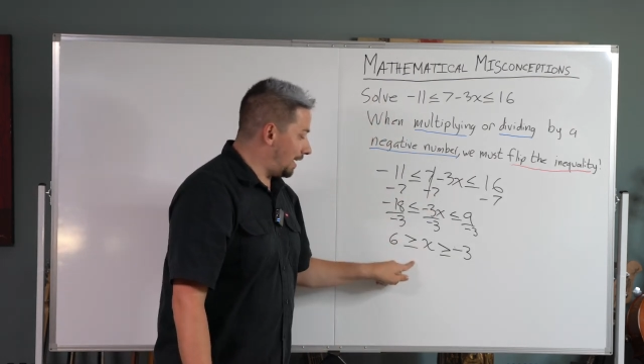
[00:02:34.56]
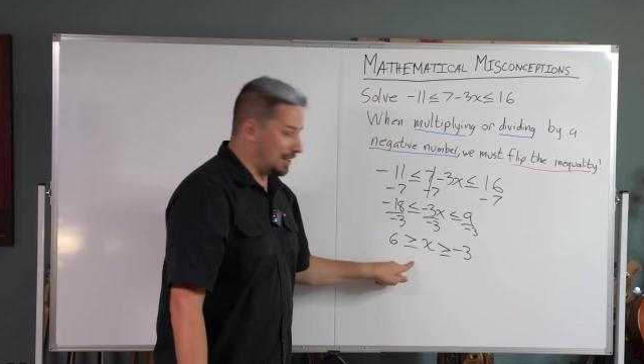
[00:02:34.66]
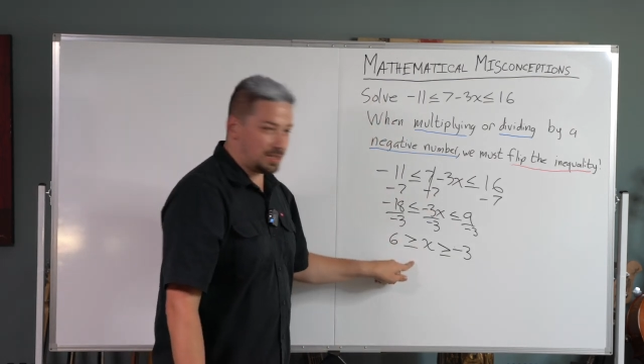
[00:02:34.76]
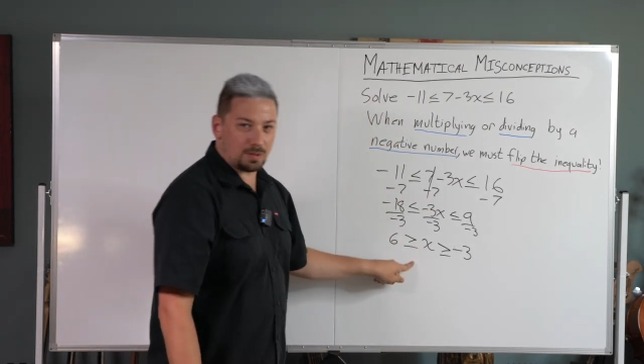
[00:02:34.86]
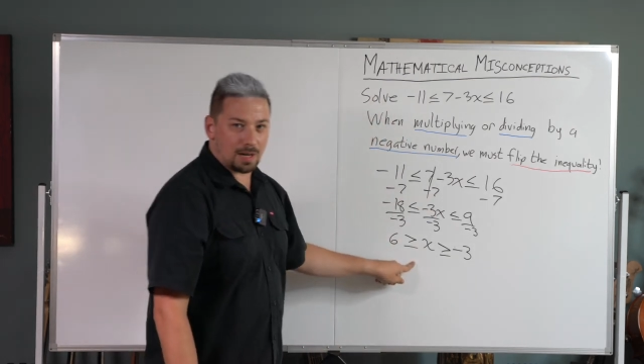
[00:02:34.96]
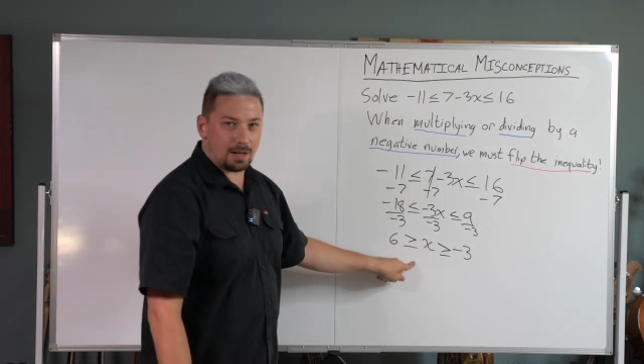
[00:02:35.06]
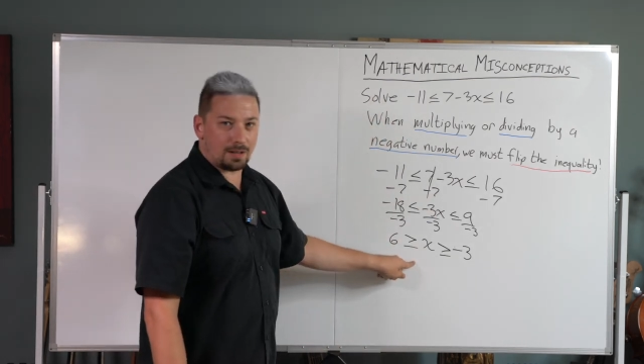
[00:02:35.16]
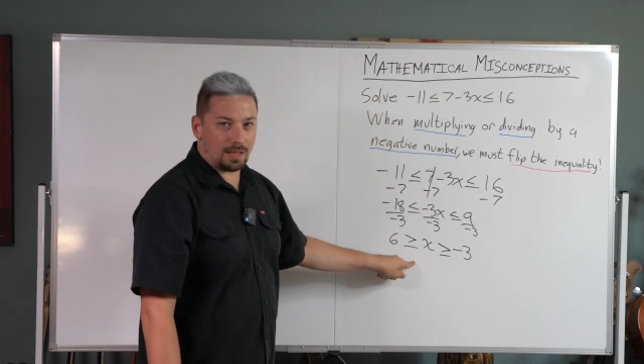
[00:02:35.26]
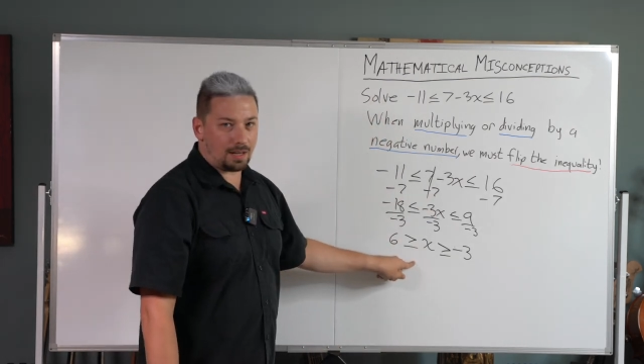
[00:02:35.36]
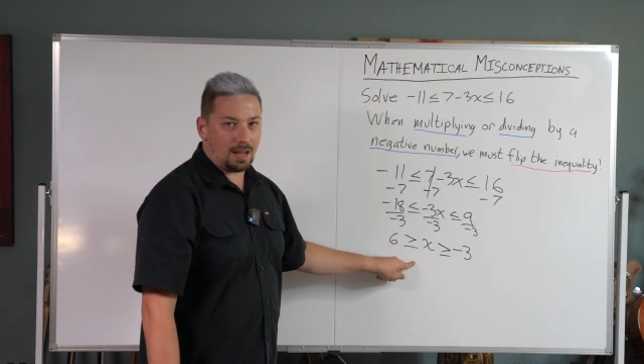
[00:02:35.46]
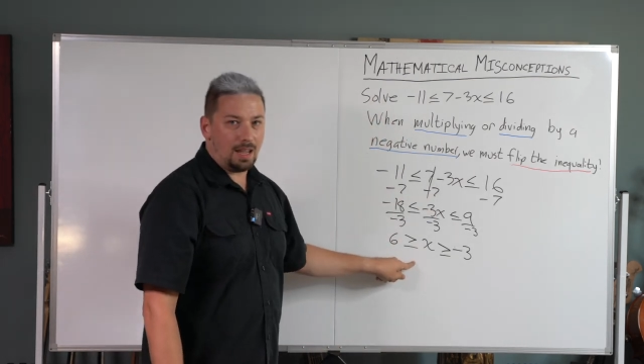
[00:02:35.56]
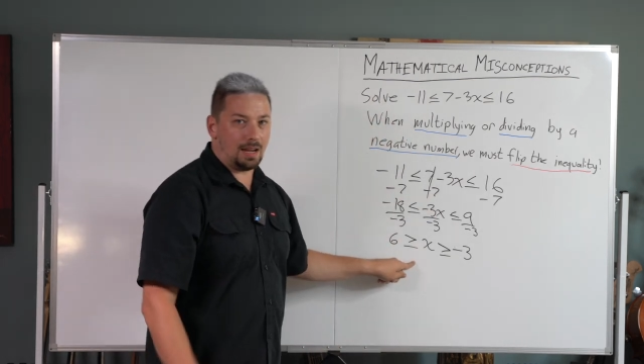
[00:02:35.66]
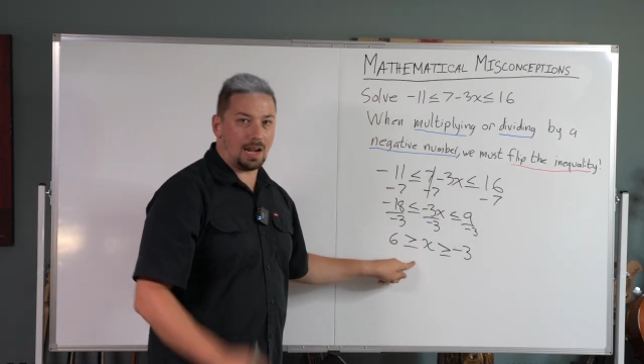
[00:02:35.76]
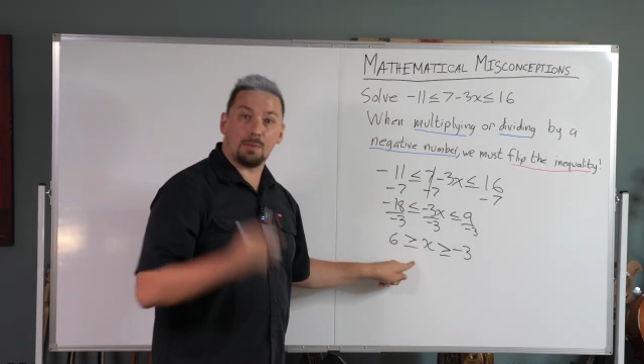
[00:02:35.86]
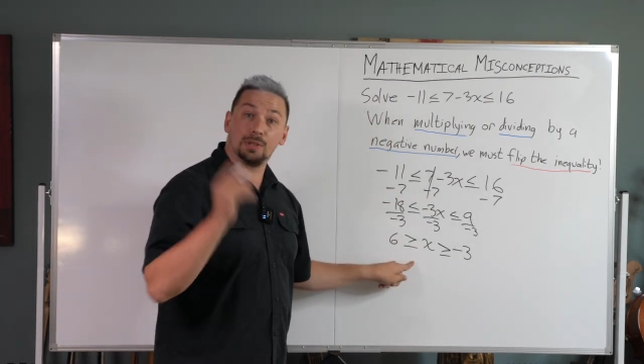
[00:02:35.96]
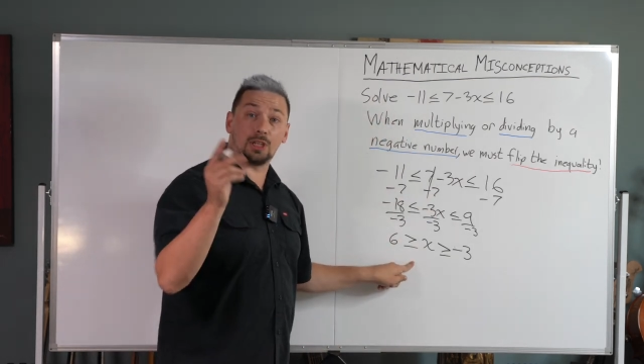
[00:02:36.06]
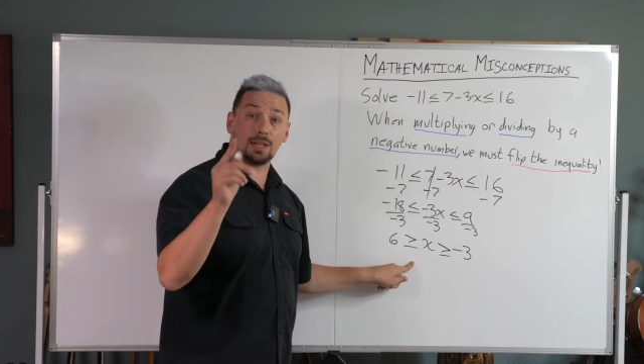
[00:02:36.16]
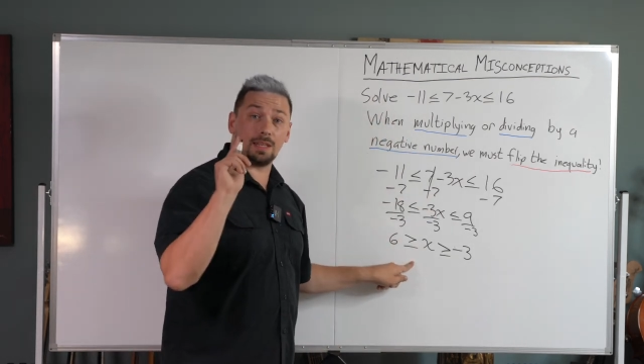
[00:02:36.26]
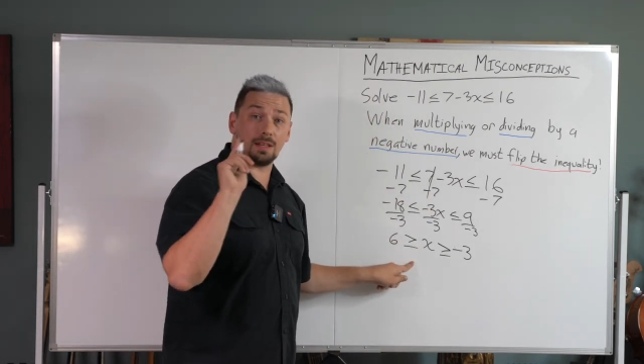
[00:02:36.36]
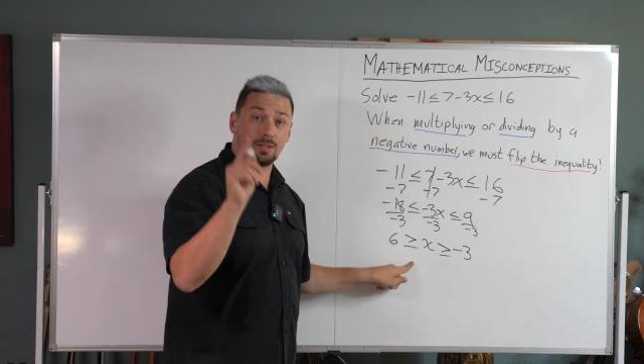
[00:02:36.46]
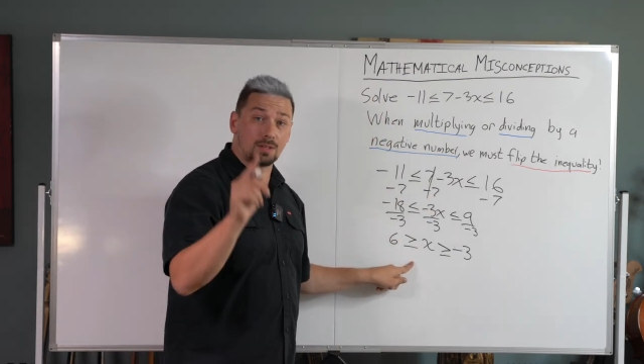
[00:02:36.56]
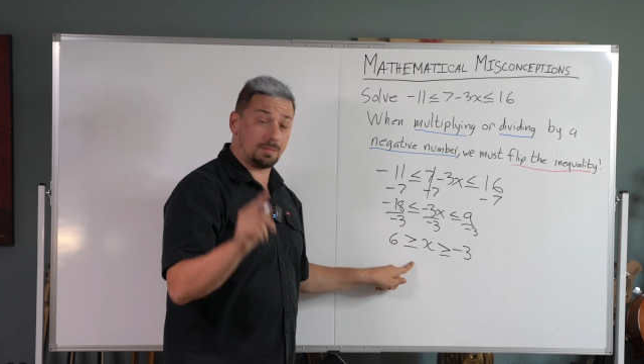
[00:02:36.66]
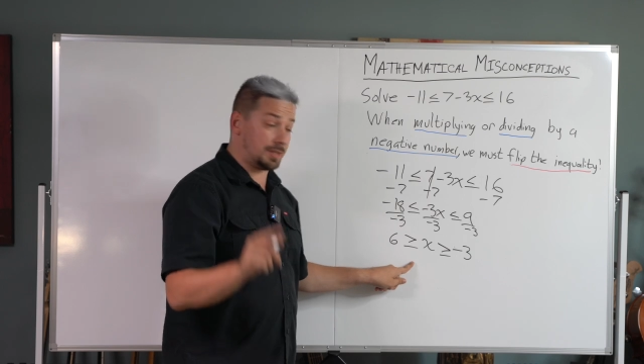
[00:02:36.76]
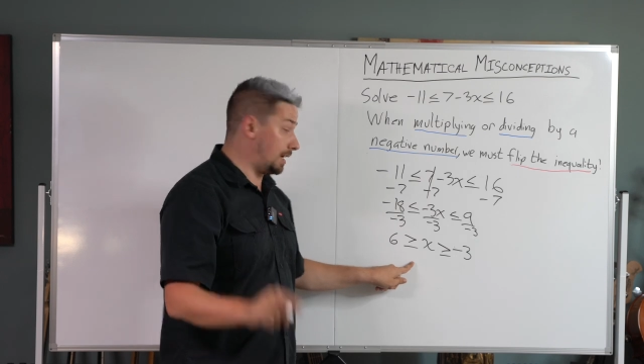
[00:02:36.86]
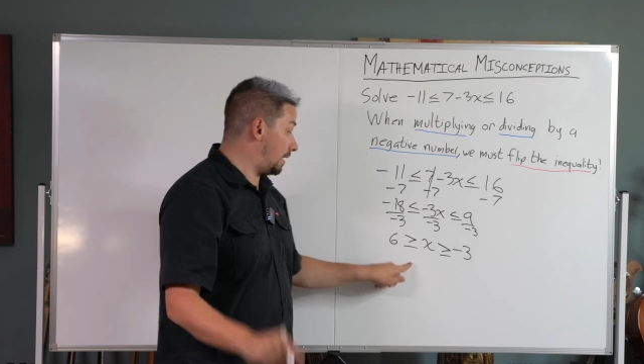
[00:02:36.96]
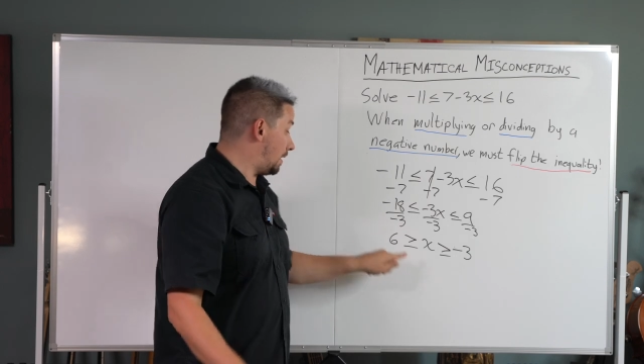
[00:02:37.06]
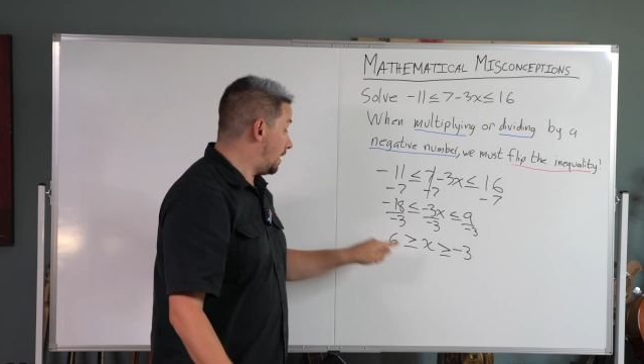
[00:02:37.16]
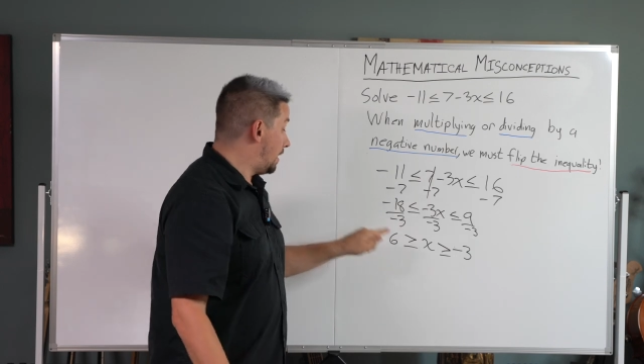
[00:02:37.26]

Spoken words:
it's greater than. And now we check the extremes again.